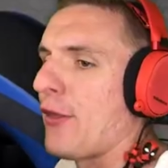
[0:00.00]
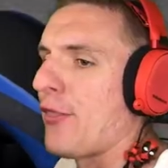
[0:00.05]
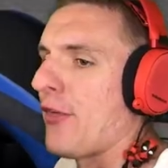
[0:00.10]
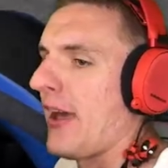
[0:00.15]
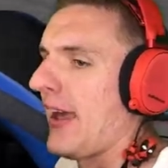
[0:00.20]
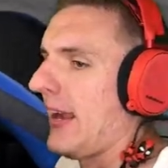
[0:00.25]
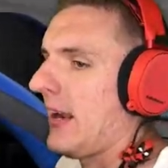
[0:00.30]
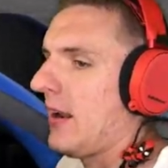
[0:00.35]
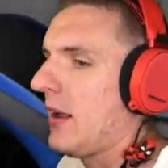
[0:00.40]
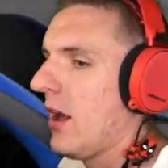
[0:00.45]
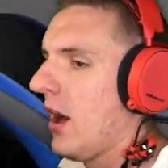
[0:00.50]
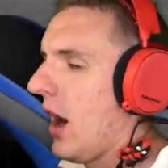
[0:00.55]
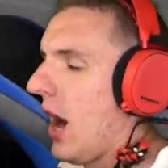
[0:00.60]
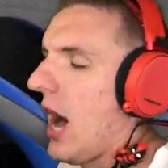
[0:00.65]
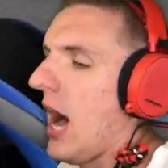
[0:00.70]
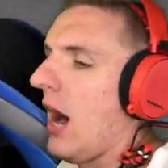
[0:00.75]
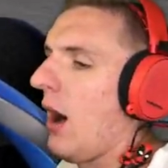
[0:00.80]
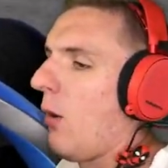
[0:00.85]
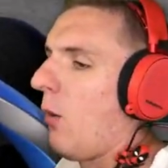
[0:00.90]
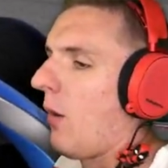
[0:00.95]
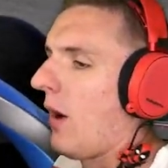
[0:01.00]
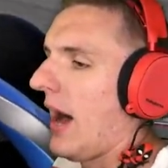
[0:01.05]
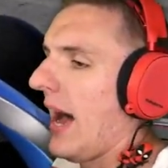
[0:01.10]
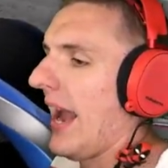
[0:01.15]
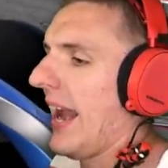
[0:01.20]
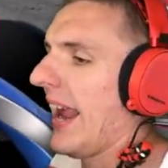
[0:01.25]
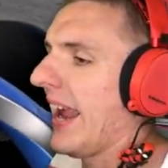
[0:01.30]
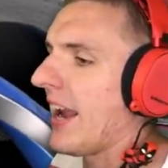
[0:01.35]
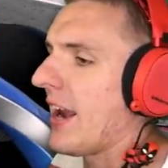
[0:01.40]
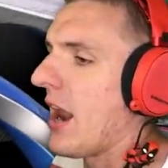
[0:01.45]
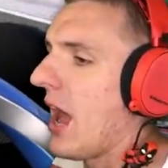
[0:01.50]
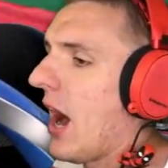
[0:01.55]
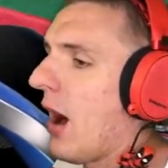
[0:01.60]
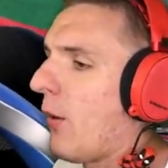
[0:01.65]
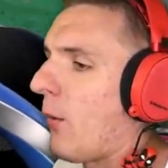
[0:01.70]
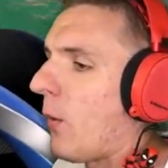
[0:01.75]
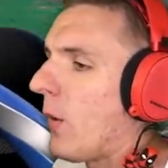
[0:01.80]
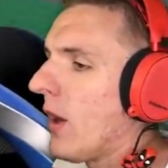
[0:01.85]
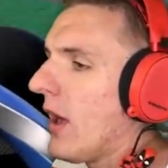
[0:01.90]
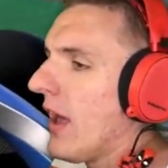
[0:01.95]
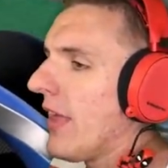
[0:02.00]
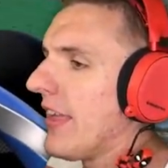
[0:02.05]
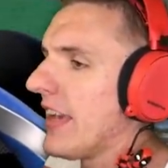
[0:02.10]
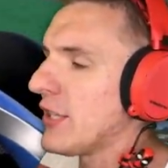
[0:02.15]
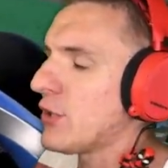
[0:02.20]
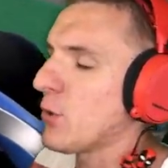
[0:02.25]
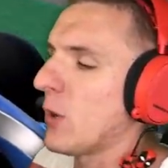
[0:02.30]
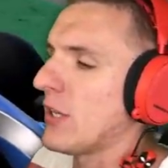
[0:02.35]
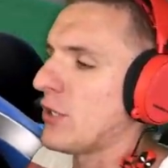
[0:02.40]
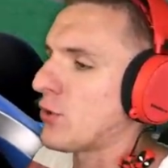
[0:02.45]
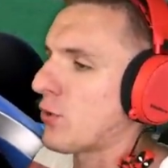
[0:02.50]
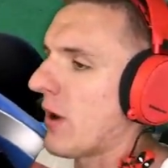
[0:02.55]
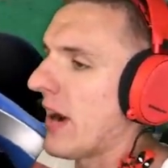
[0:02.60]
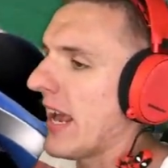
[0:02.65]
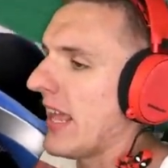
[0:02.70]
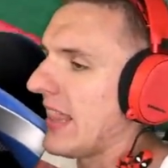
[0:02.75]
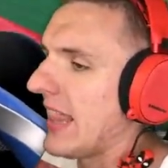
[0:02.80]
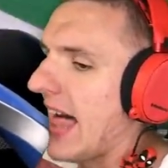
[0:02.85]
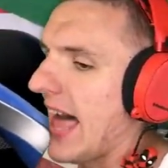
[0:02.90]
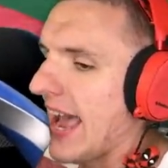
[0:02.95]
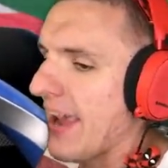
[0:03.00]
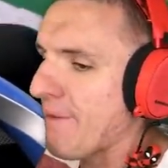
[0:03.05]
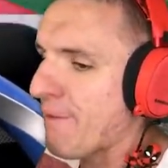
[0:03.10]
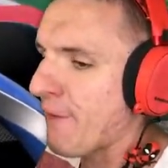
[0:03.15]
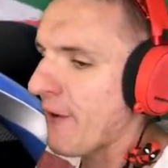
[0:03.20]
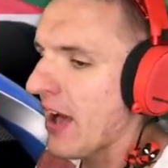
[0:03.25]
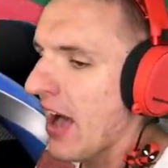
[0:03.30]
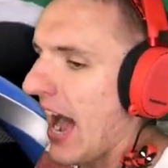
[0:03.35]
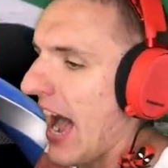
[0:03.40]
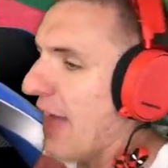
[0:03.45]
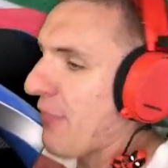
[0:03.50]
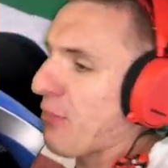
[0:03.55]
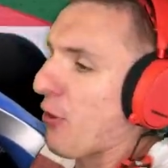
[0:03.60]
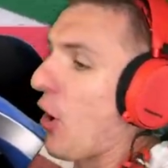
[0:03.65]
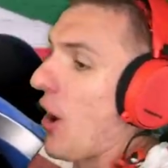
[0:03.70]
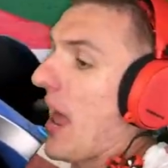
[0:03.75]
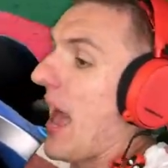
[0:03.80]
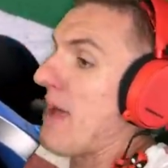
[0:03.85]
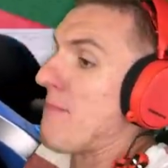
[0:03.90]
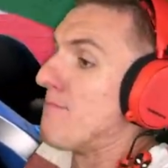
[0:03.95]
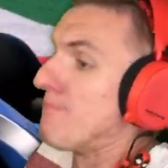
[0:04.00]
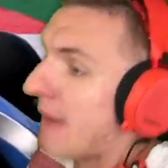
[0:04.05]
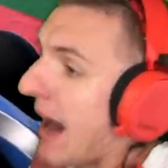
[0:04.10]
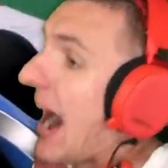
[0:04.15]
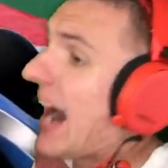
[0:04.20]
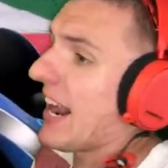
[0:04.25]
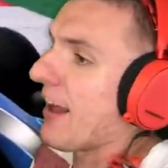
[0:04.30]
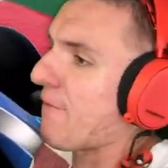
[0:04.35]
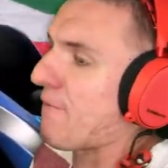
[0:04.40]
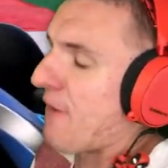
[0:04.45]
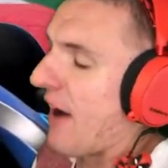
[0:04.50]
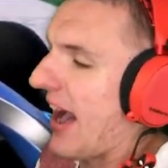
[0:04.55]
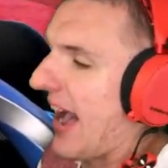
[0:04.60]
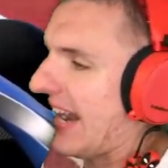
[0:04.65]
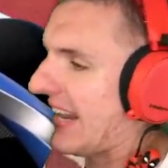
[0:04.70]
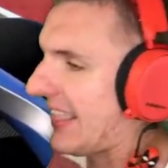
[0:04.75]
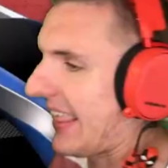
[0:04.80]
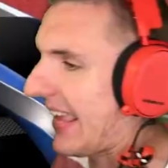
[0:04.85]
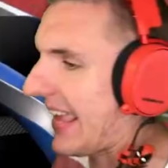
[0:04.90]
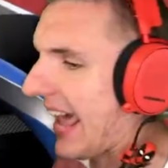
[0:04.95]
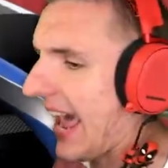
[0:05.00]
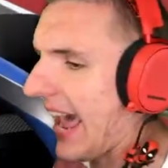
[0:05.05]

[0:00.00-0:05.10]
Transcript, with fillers: with it. Oh, I didn't know. This was real life. I thought I modified the